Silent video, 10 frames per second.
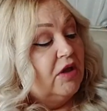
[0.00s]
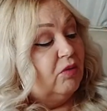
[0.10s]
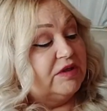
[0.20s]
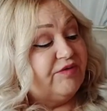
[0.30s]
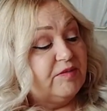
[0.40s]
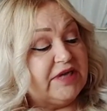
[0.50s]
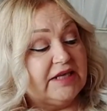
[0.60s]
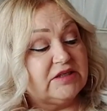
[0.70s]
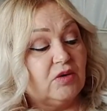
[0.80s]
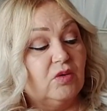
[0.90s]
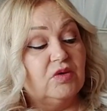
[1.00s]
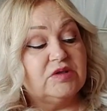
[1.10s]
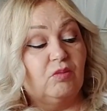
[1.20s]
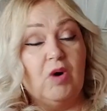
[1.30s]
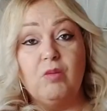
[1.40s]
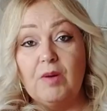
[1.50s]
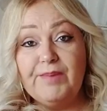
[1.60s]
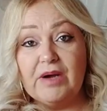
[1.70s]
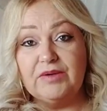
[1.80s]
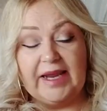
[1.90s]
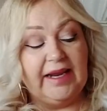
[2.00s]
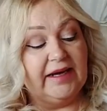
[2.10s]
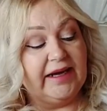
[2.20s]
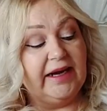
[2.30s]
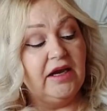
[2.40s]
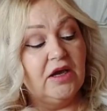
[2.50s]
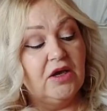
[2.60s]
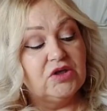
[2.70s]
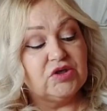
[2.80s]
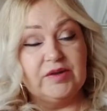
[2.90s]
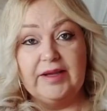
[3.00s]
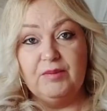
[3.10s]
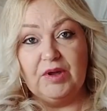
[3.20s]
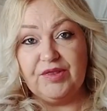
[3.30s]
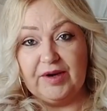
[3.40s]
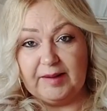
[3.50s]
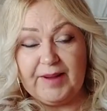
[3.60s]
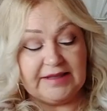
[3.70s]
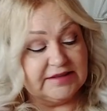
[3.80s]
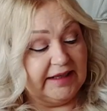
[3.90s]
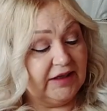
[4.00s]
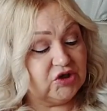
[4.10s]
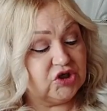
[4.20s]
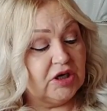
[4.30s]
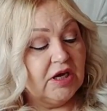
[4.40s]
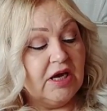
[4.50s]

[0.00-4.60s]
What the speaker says: ones from Tesco's were £1.80, so they were 30p each.